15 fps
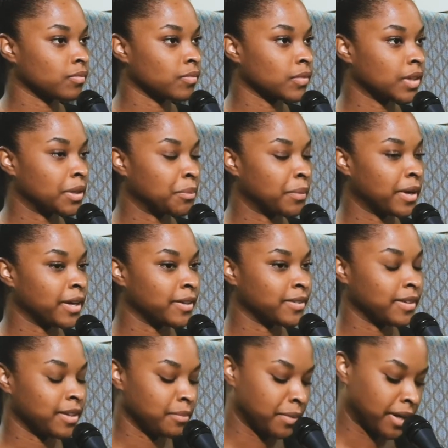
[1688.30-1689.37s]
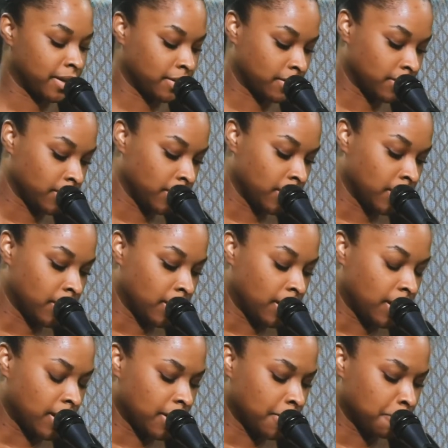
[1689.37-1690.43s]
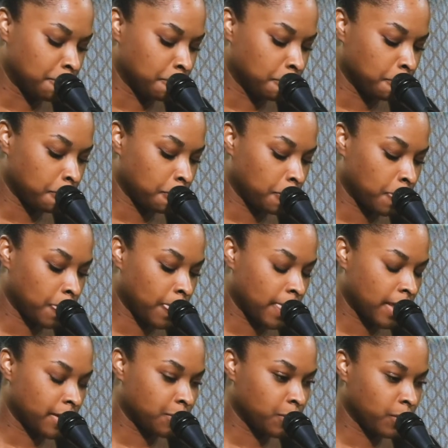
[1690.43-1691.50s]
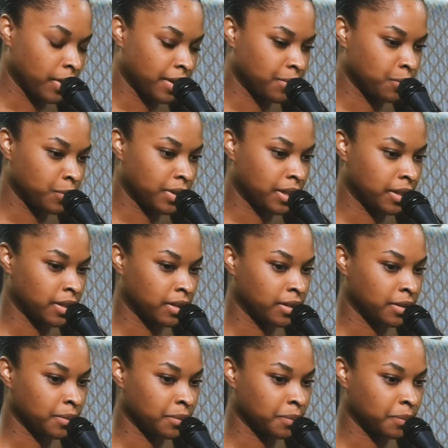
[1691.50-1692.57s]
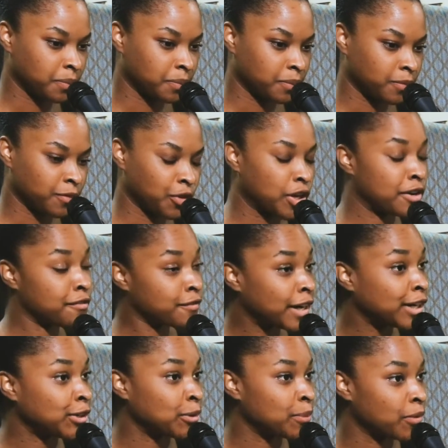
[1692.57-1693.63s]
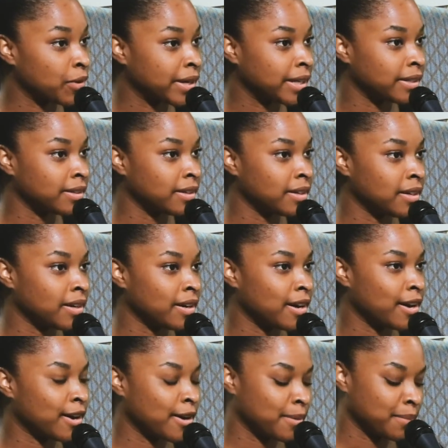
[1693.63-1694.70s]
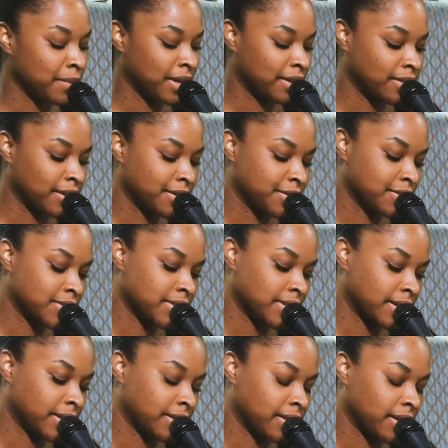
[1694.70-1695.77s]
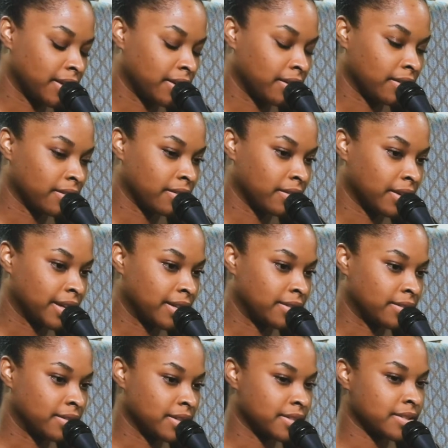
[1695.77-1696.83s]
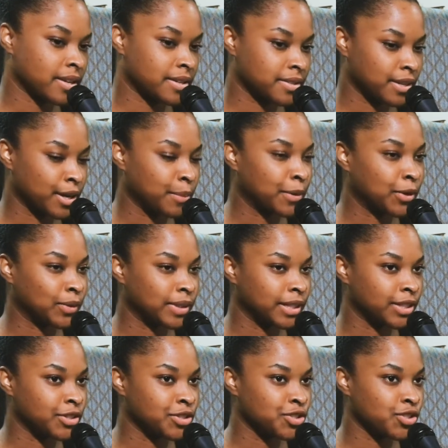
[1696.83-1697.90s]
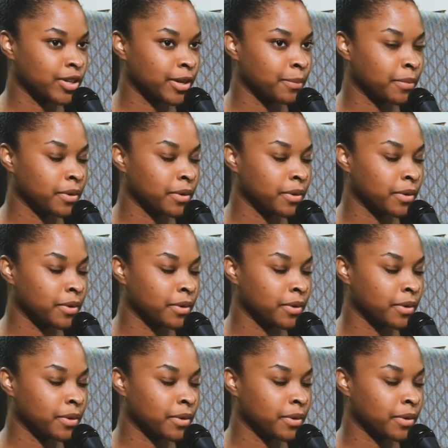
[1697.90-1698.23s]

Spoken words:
Amen. And we, for our final point, in understanding and discussing about leadership,